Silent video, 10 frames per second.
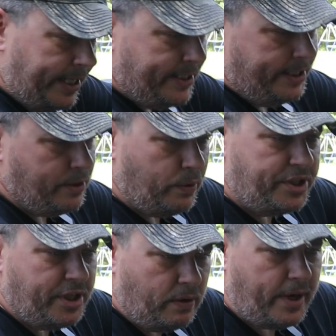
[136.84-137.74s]
easy to
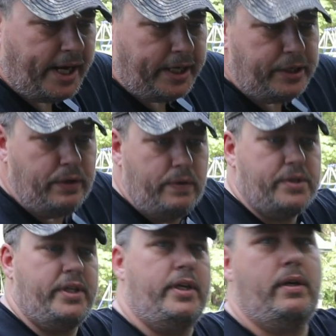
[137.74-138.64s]
regenerate
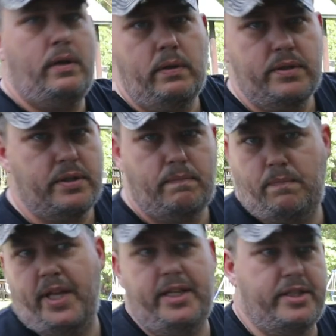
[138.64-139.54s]
using
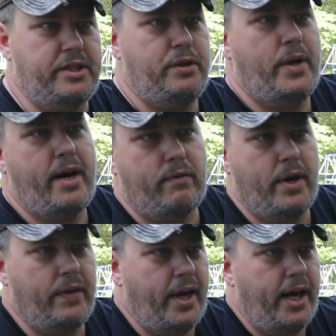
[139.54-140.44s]
things that you have
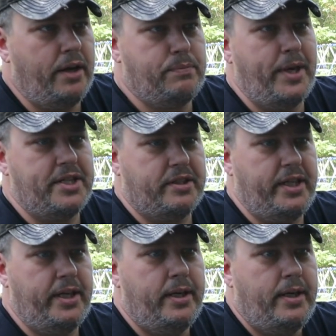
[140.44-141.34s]
around the house.
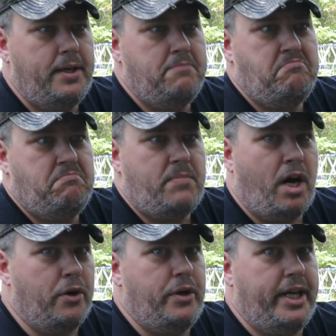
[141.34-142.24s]
Basically,
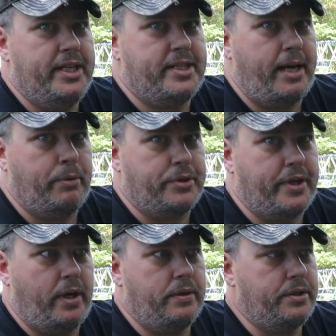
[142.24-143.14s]
all you need is table
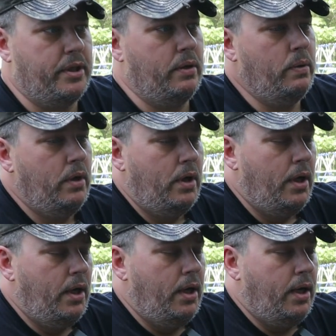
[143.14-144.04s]
salt. So
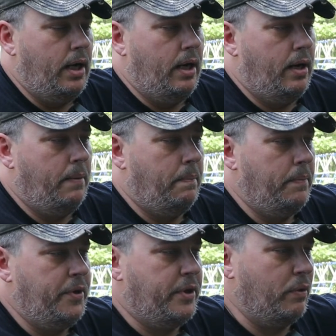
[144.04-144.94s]

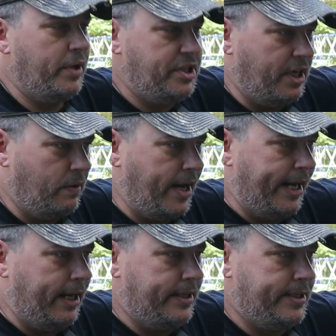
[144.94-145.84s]
you can
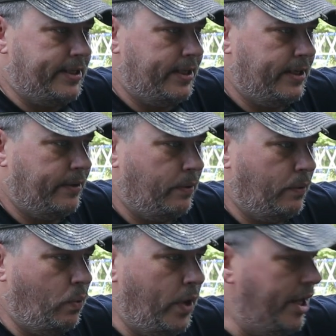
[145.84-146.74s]
regenerate it
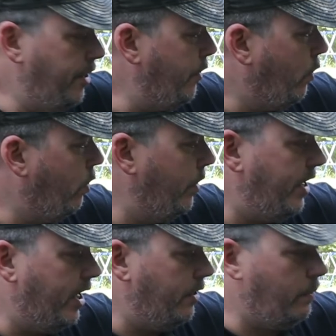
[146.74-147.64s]
with or
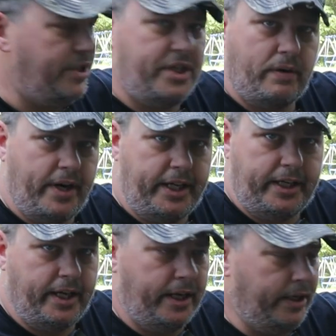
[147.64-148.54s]
without the regenerating
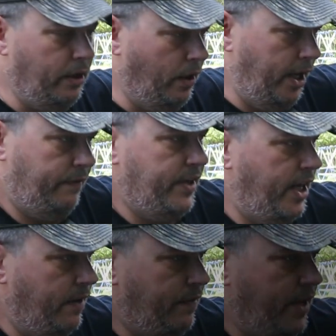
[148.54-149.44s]
kit. You don't have to have